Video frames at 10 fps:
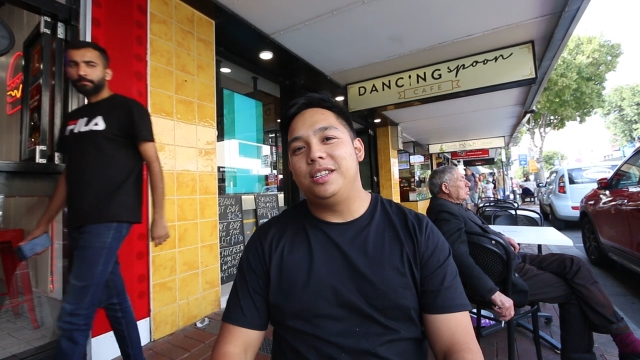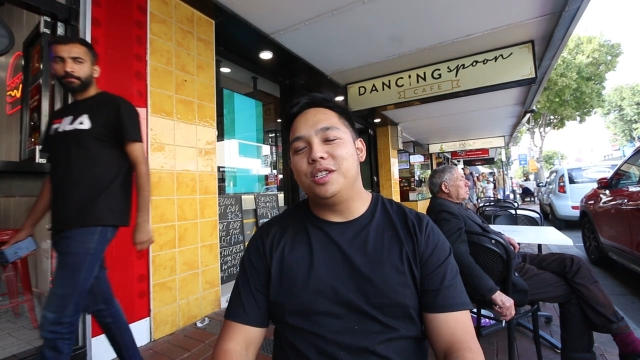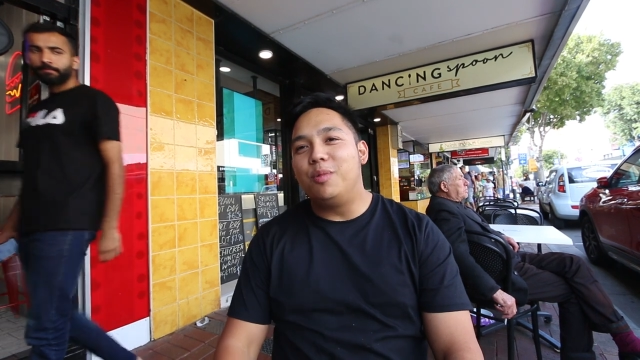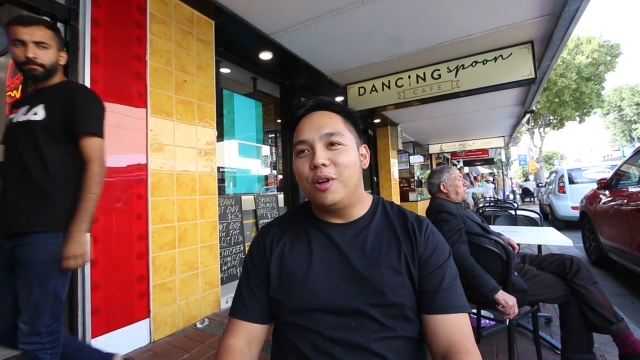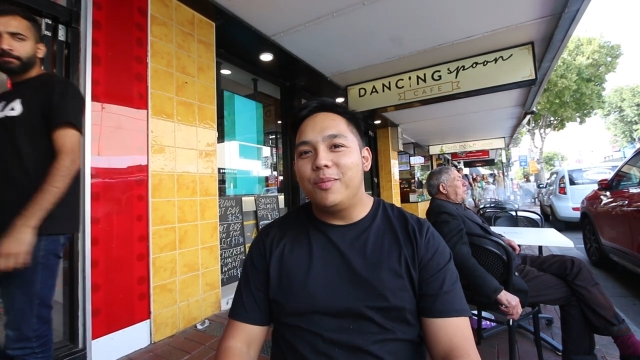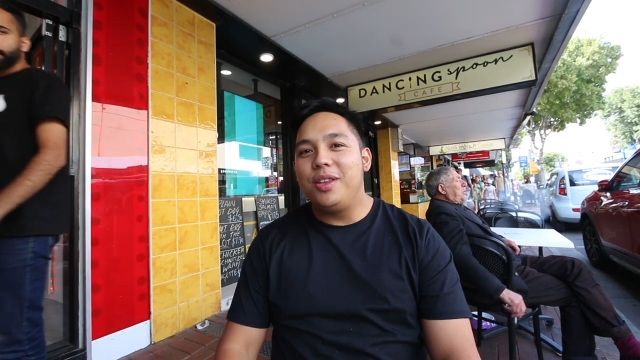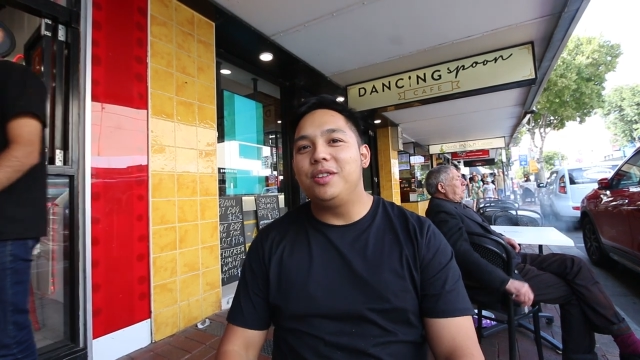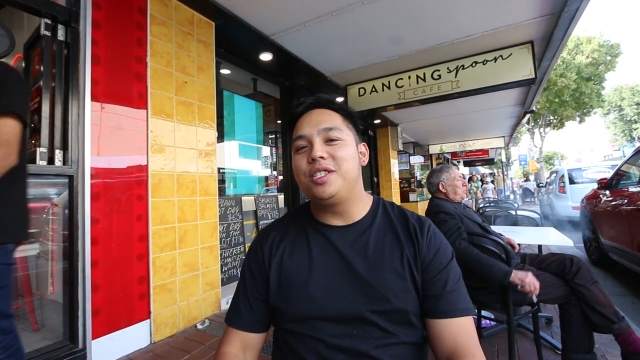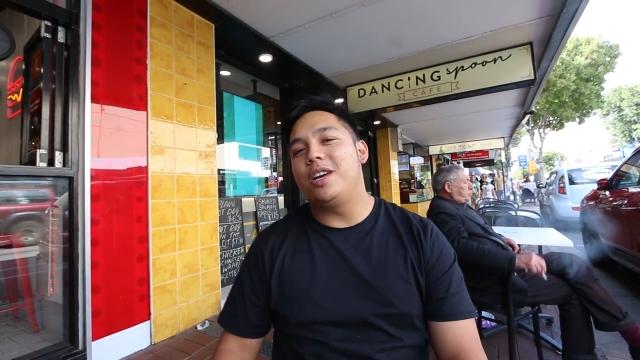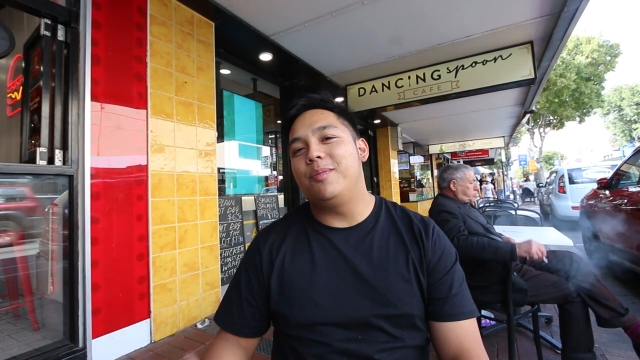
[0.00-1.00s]
There's more food.
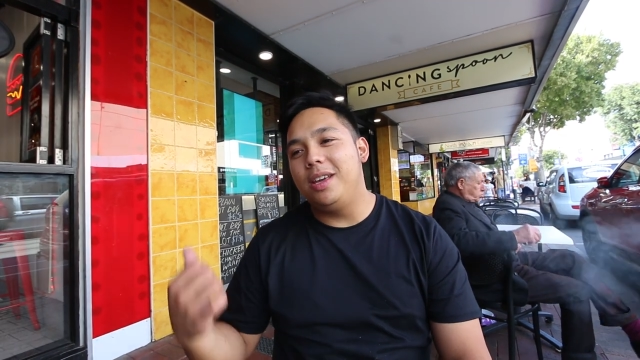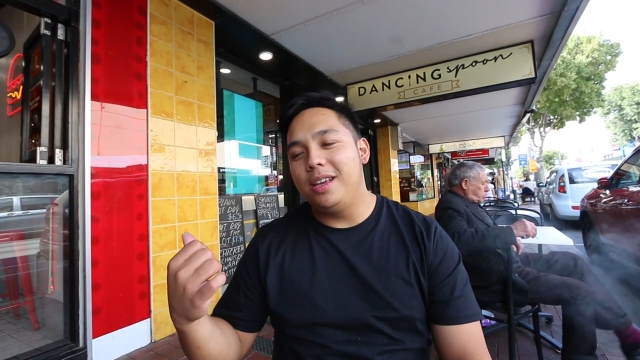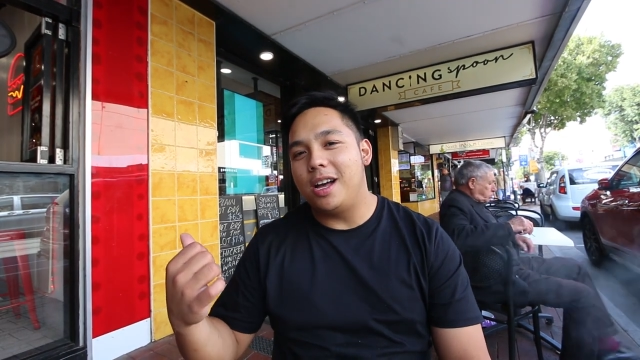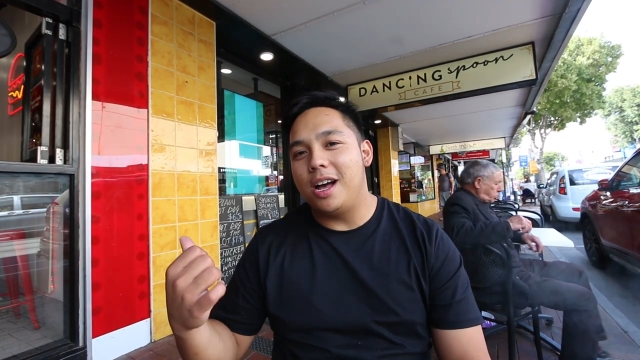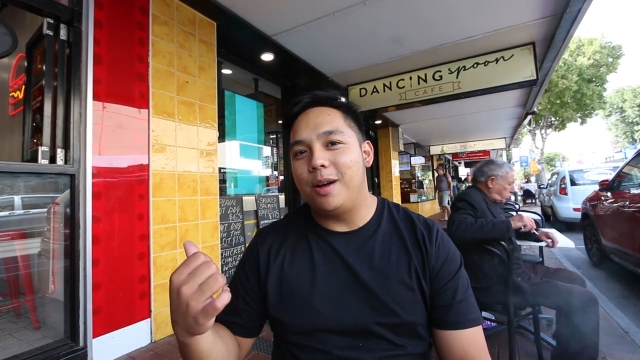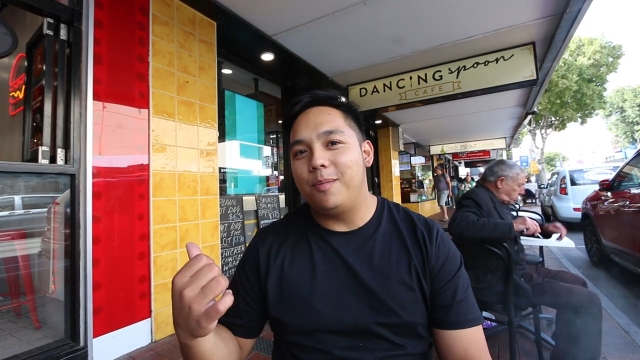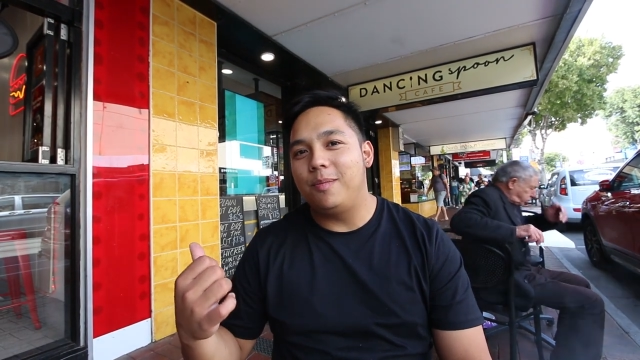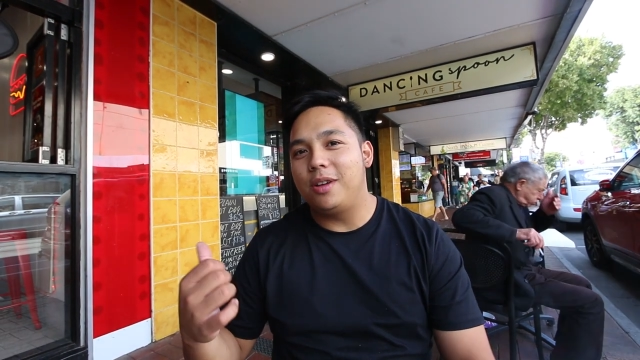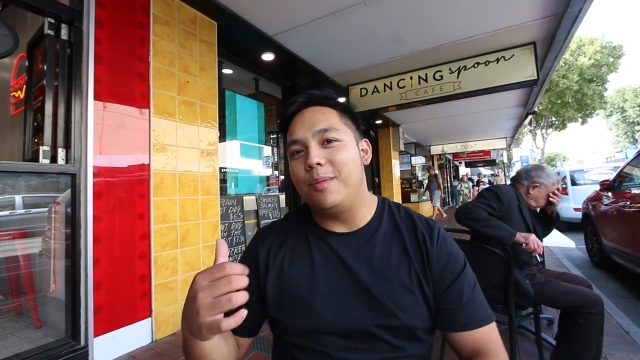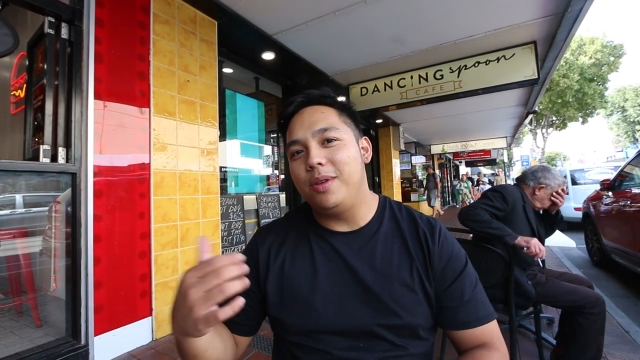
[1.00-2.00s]
menus coming, um,
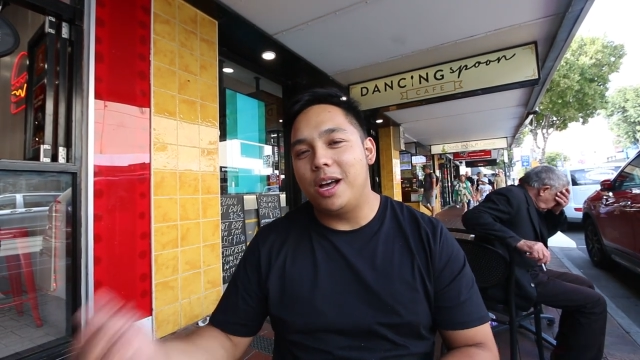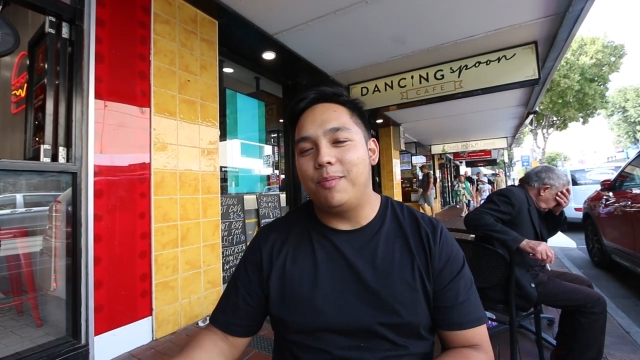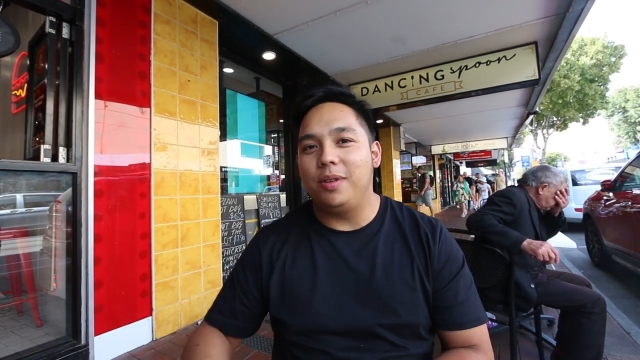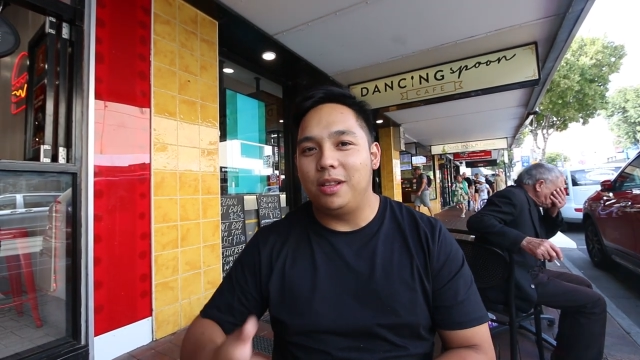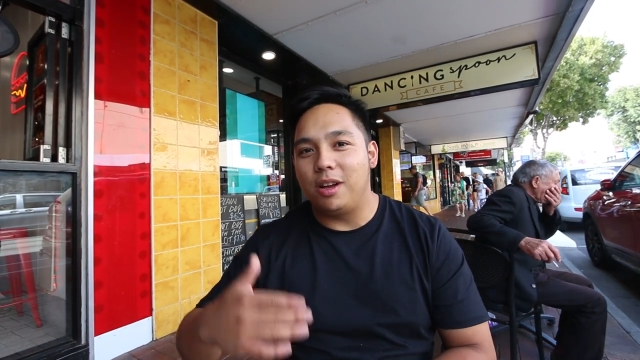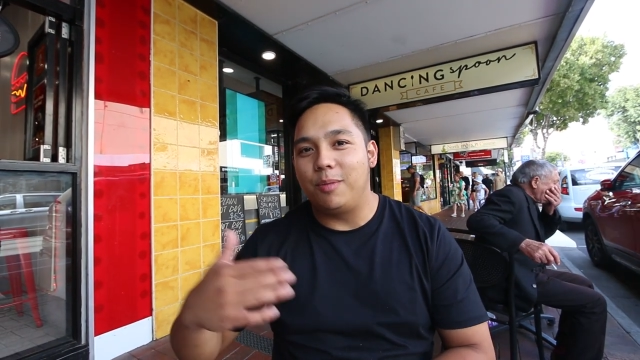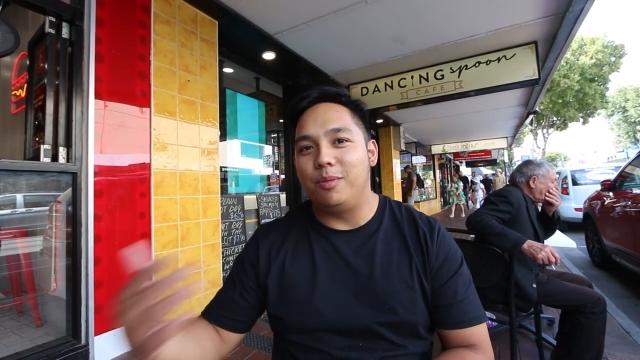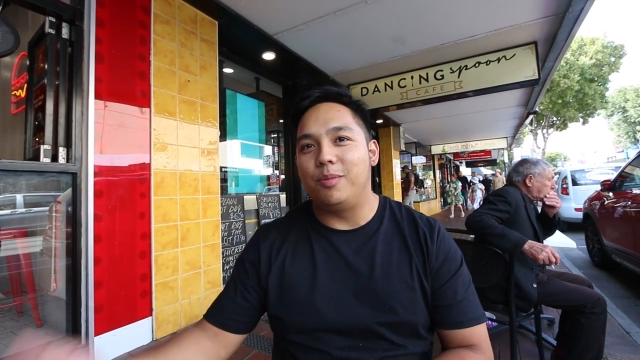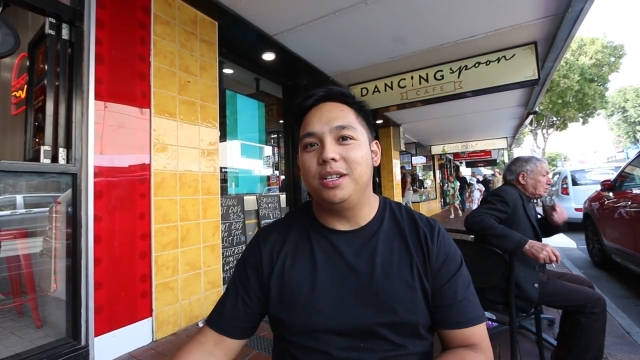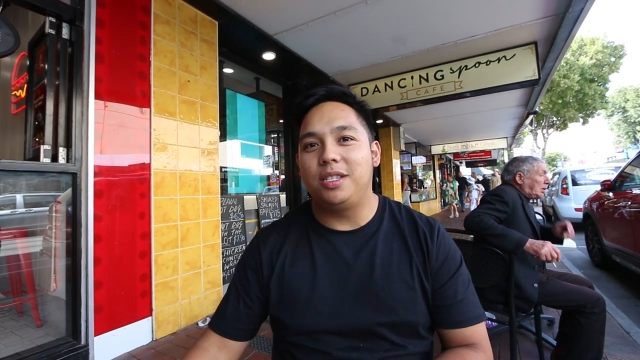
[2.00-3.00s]
coming up in a
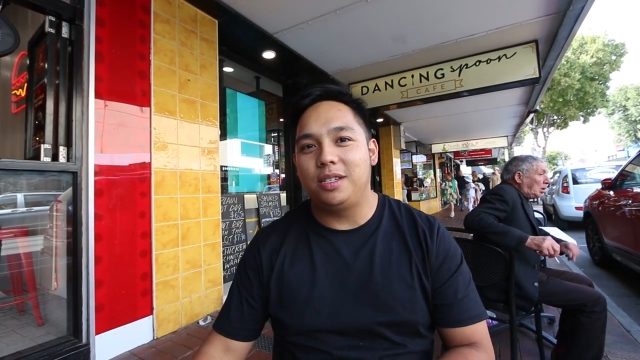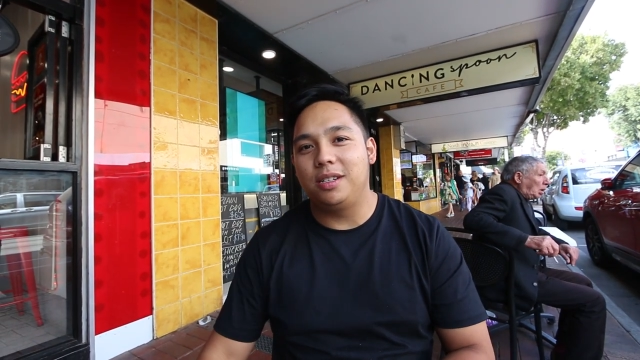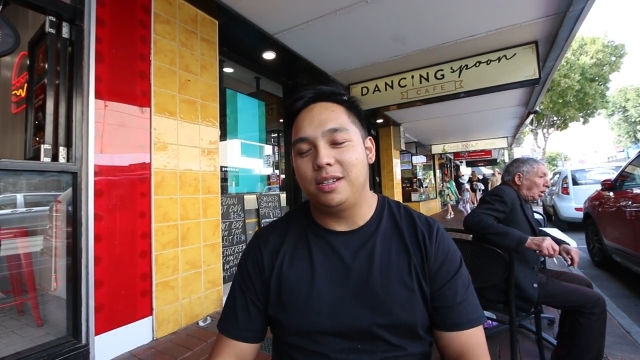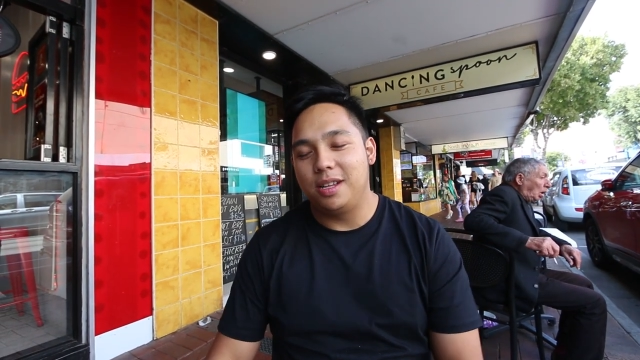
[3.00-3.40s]
couple months.